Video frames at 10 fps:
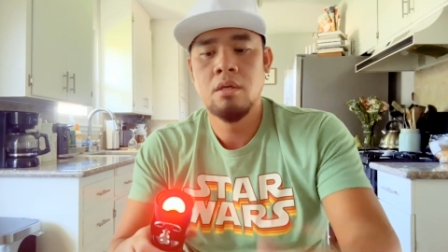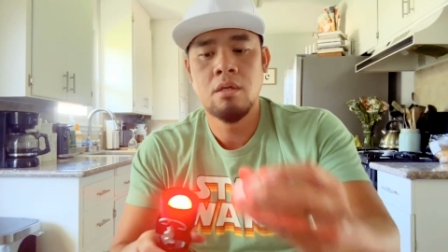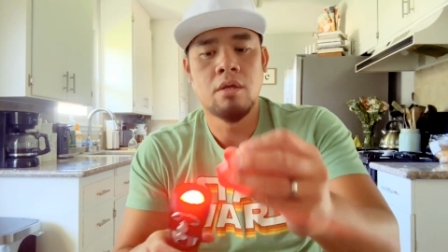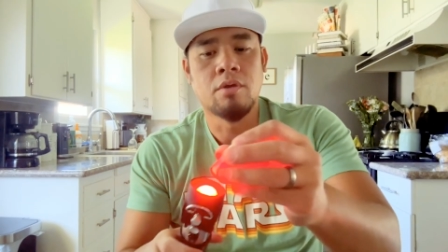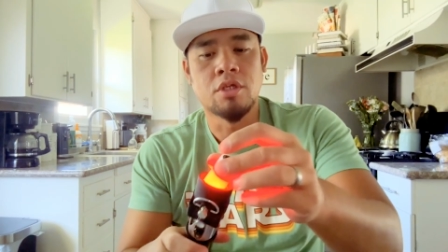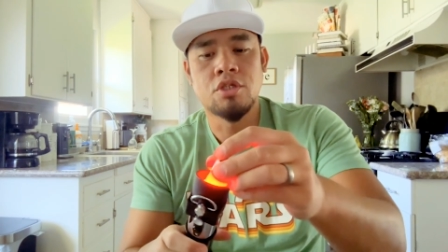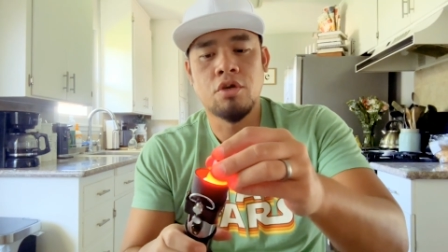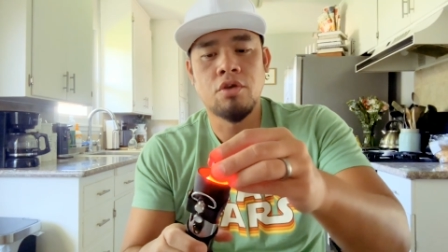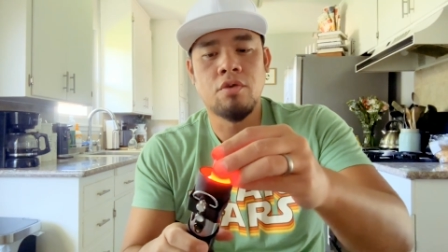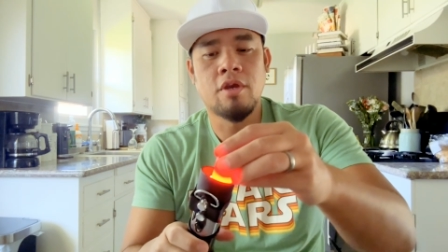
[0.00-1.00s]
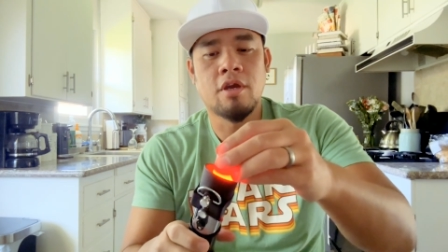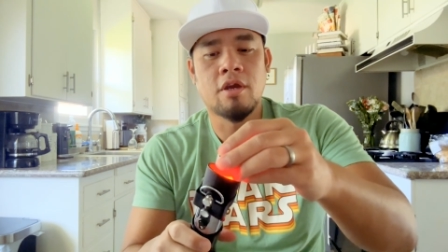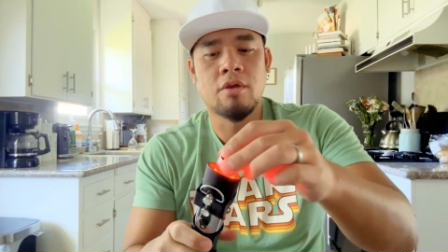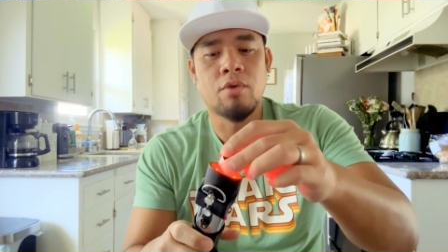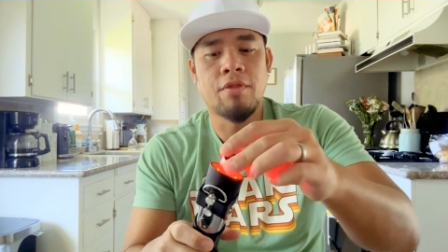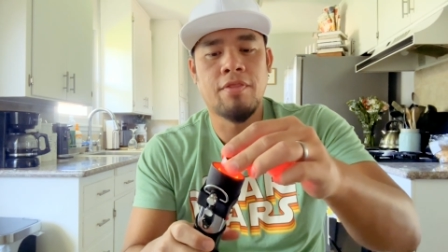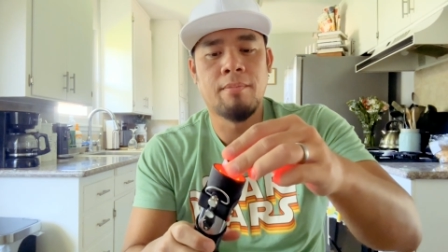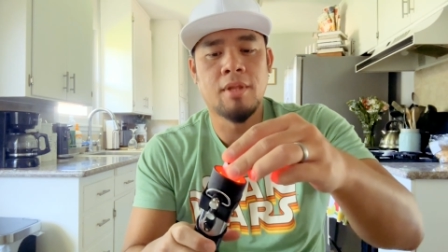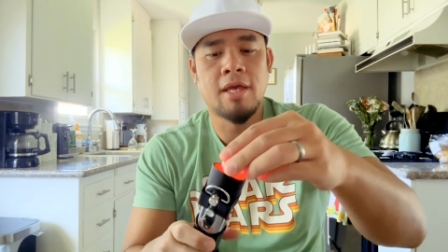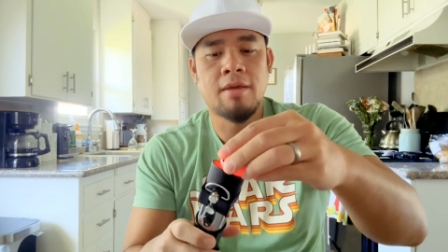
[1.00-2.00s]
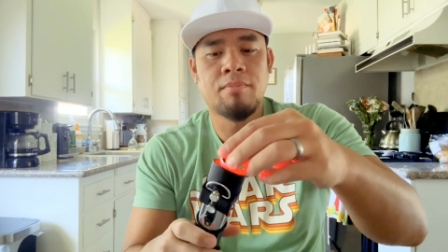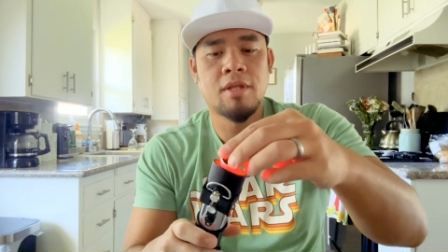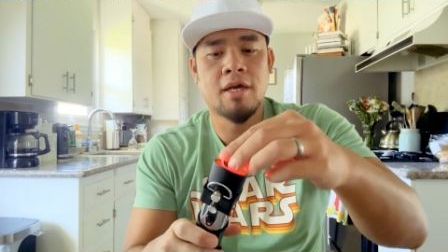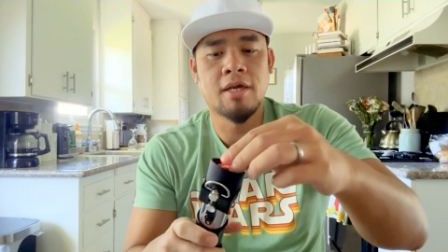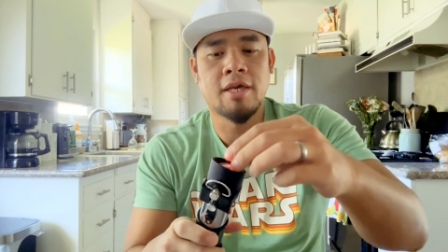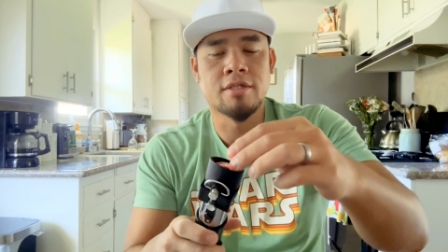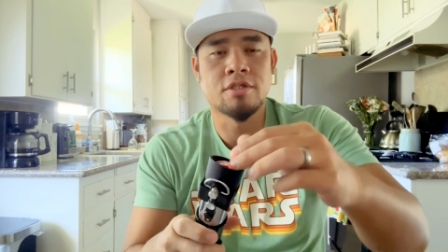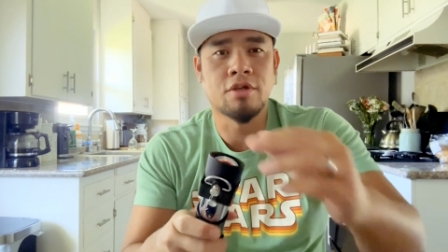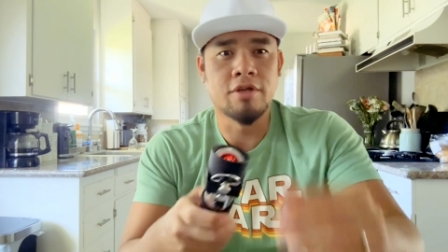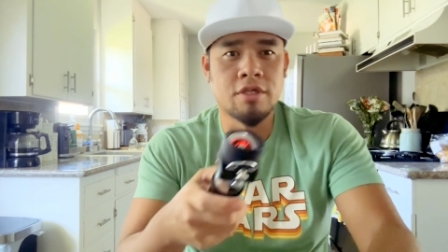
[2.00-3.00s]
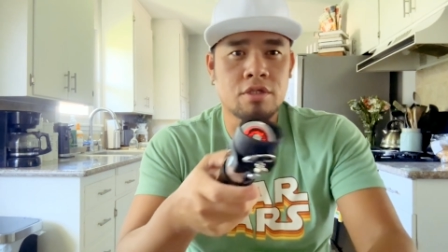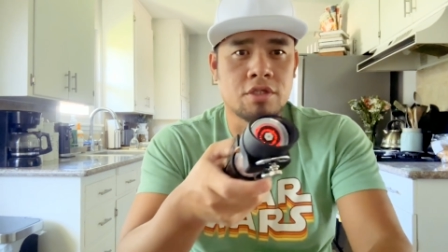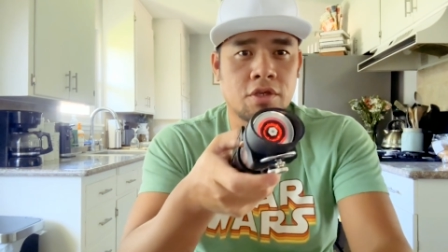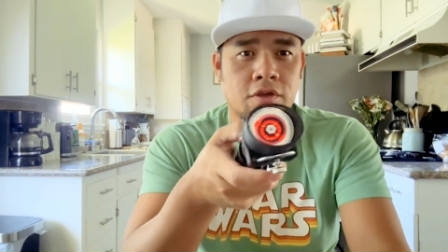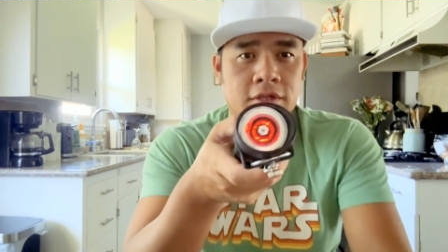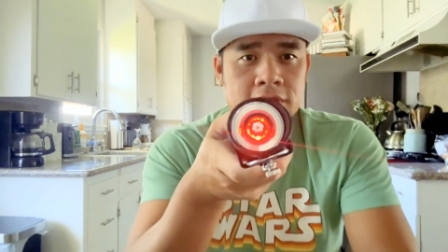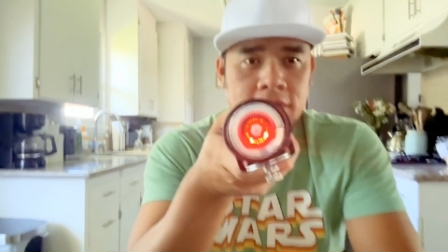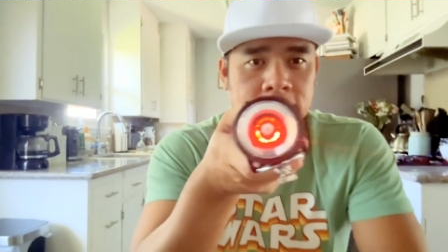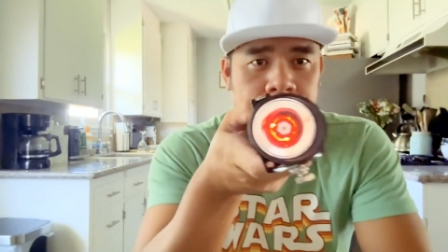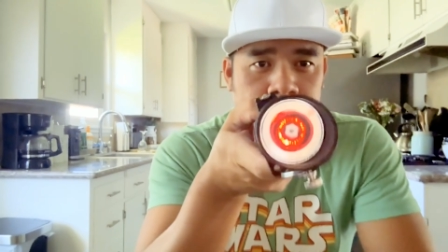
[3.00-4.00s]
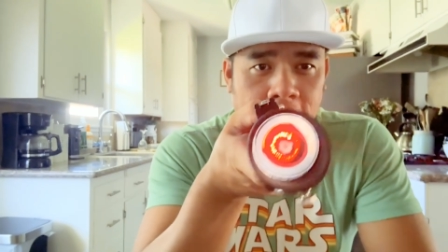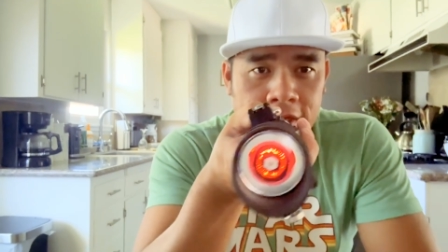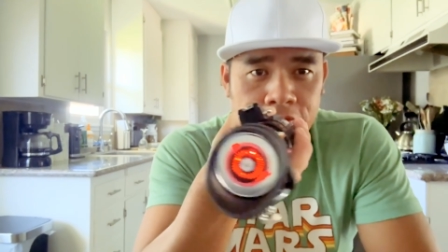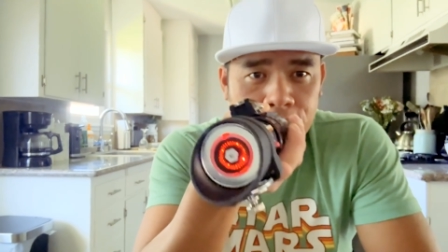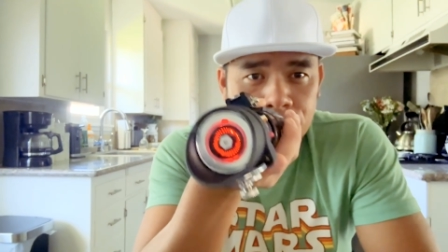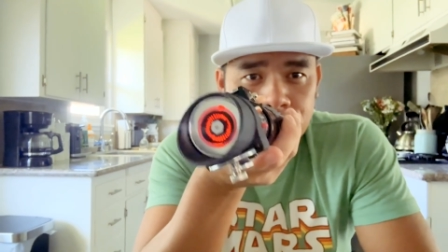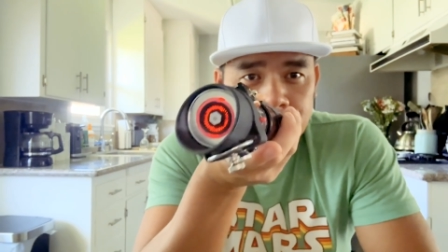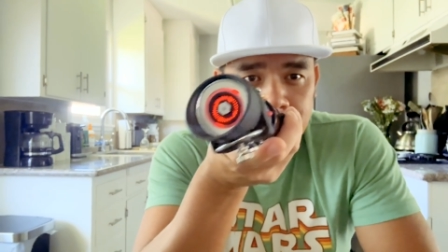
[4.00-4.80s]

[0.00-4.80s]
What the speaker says: I want to show you here with the blade plug inserted, just so you can see there's shine through